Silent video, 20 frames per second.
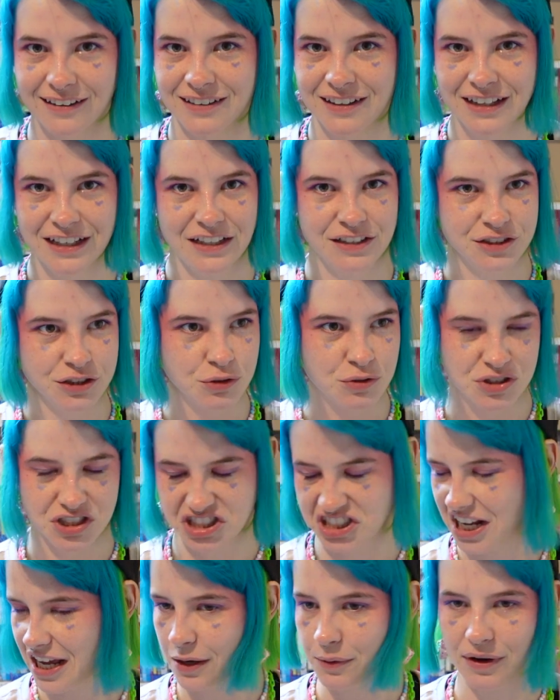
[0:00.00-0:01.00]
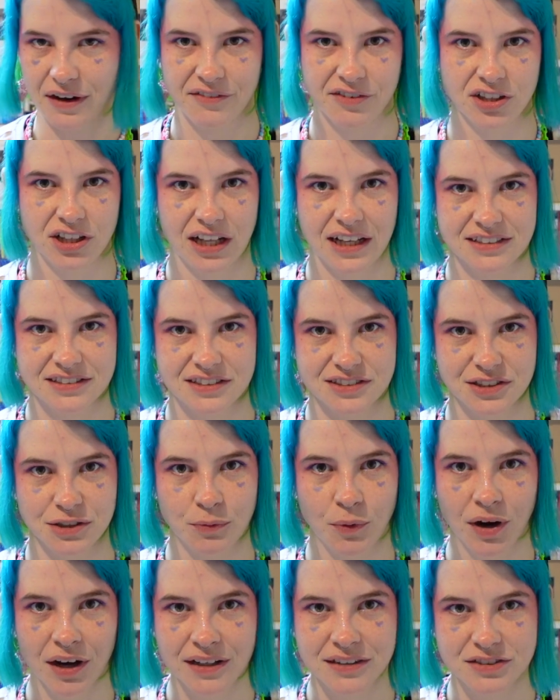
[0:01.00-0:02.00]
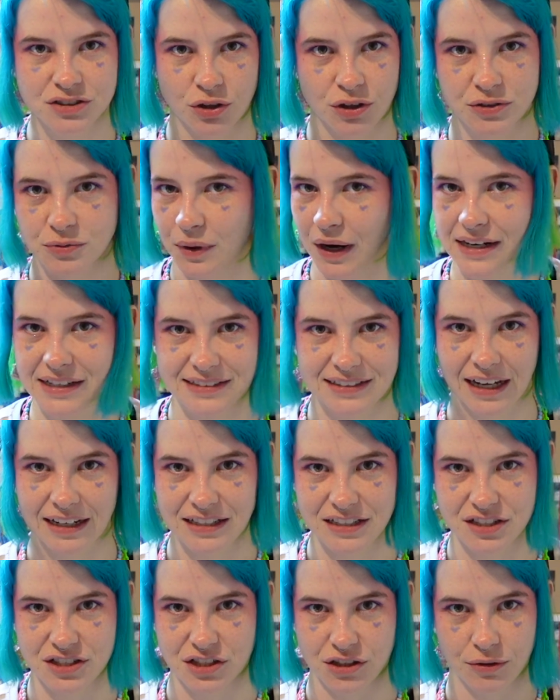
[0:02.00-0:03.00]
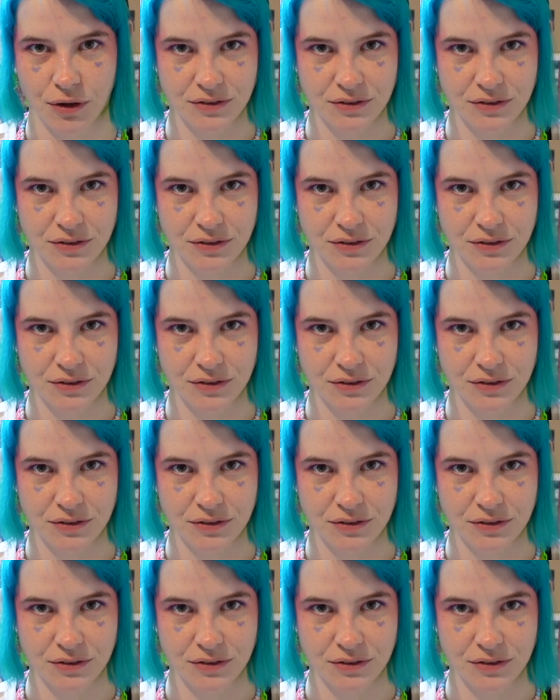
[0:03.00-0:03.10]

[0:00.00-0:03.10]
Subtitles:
So you can just take whatever classes you want. So that's what I decided to do.